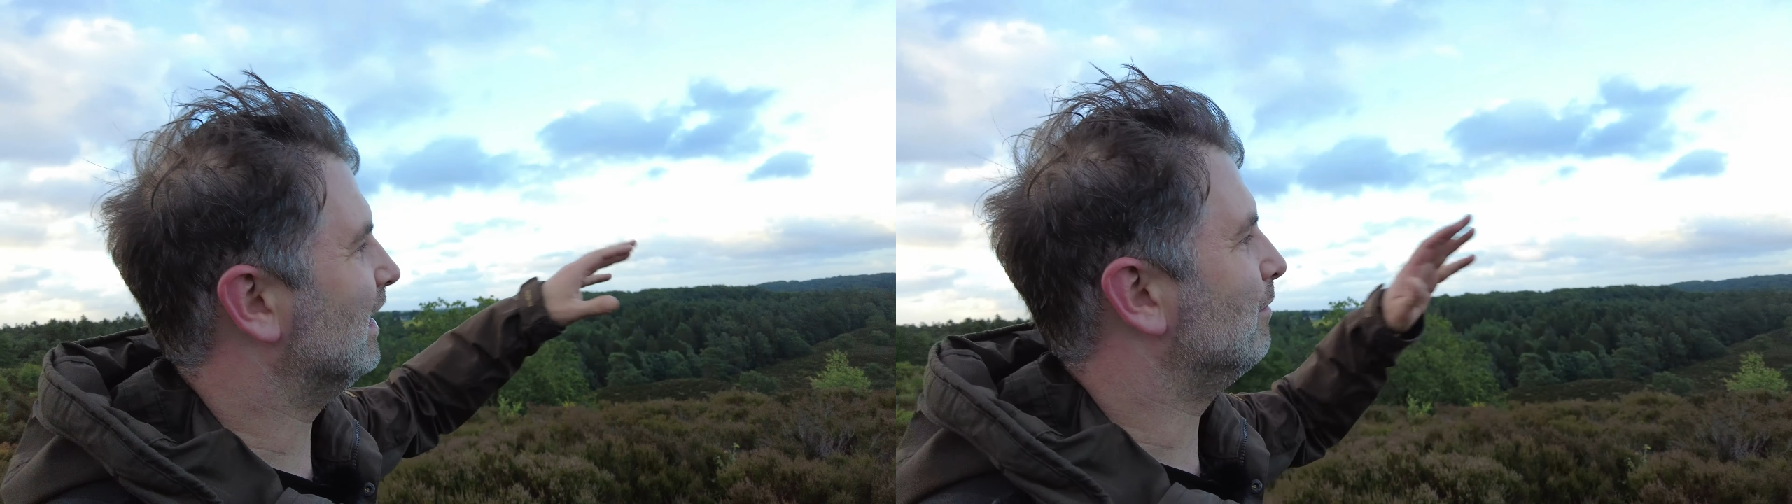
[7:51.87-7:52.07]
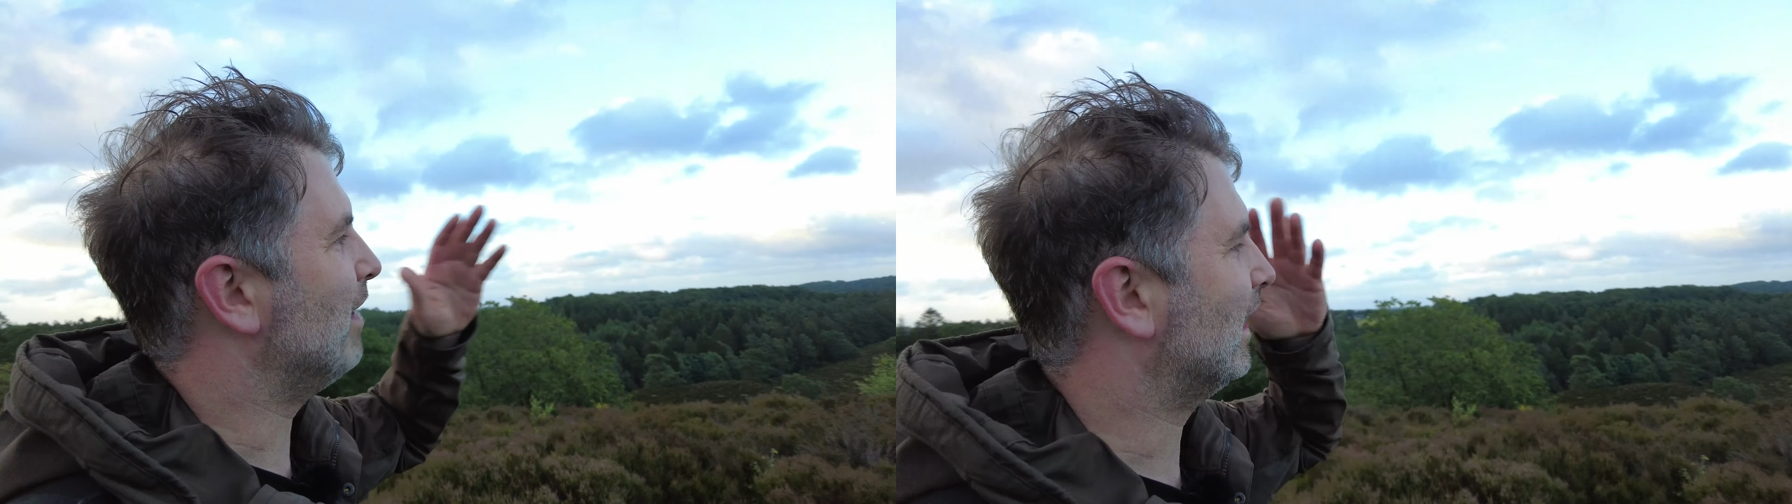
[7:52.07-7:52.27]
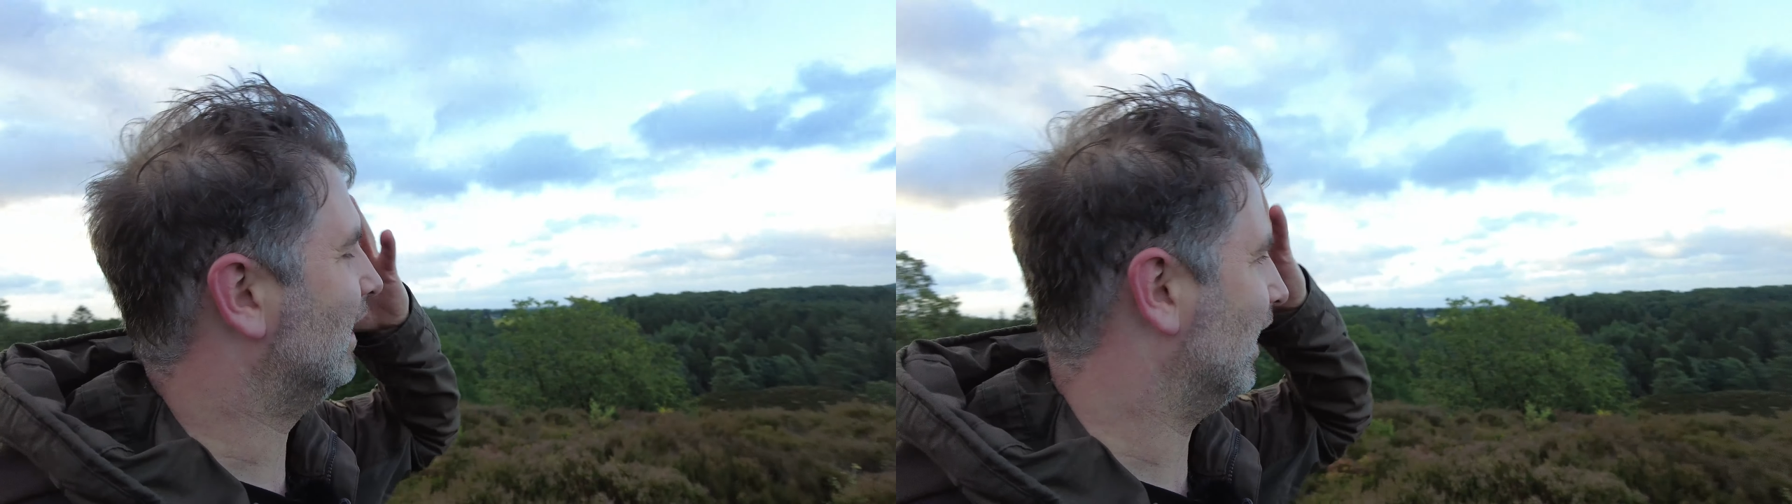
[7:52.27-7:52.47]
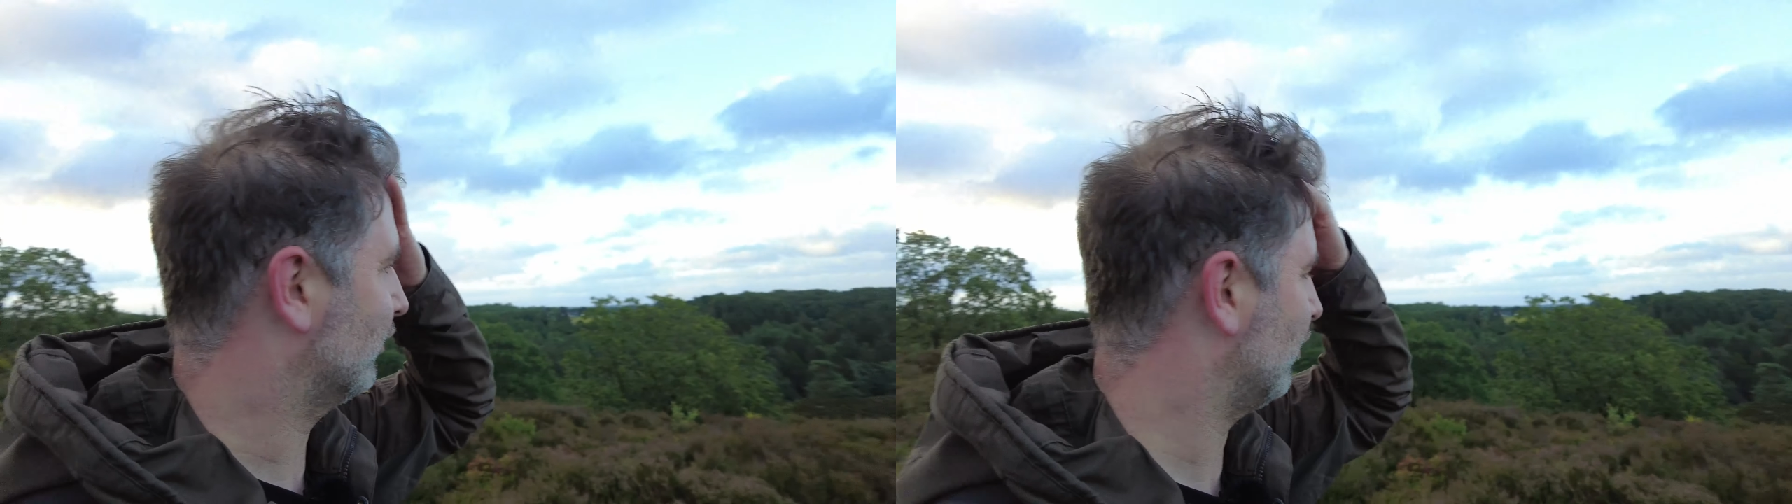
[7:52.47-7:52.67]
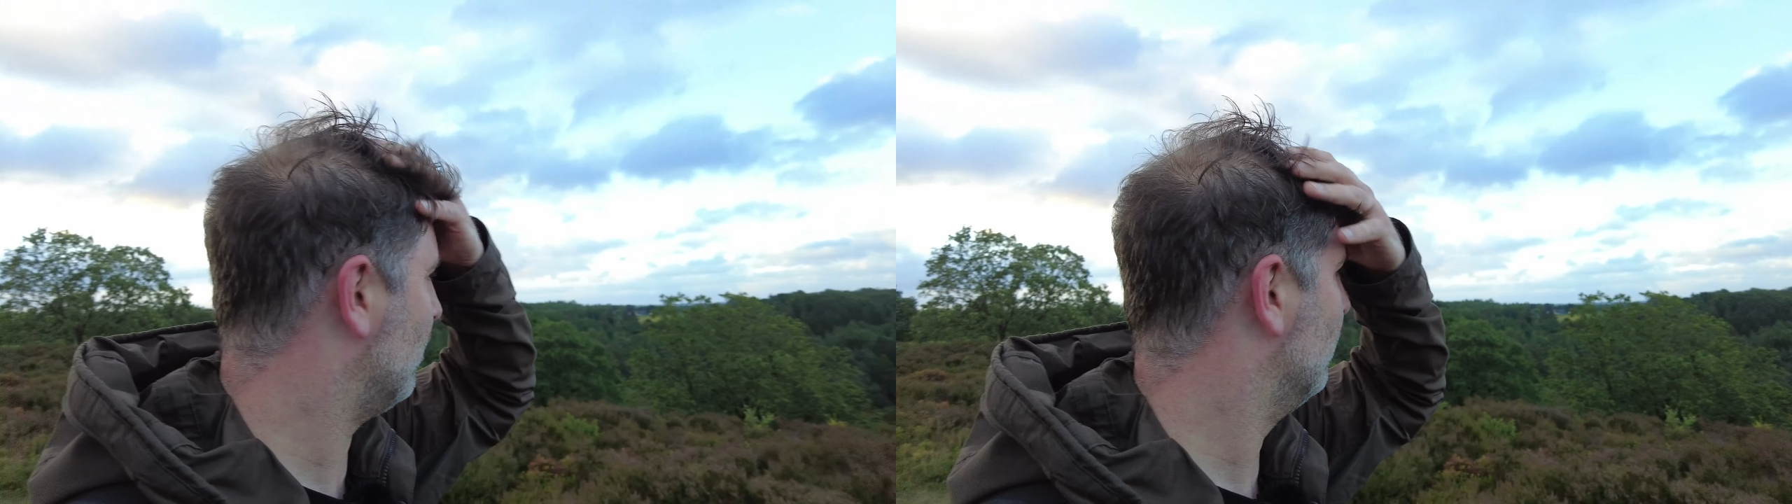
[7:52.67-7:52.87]
in the back there.
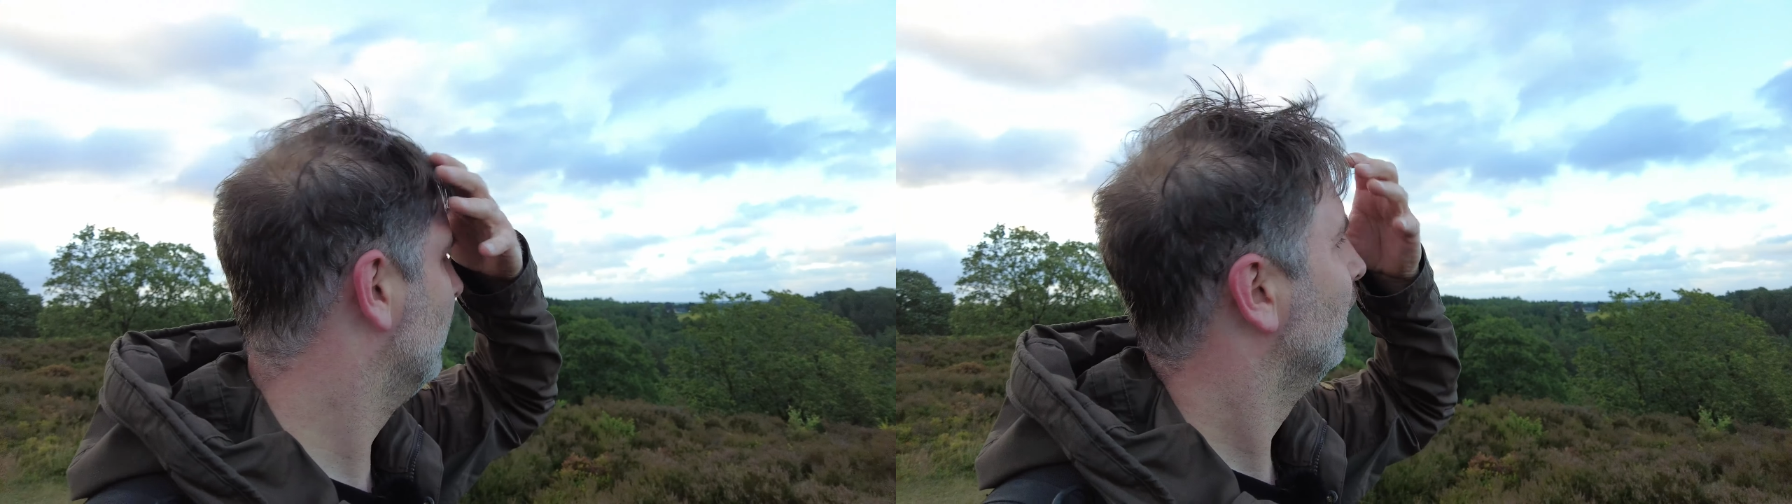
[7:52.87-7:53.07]
So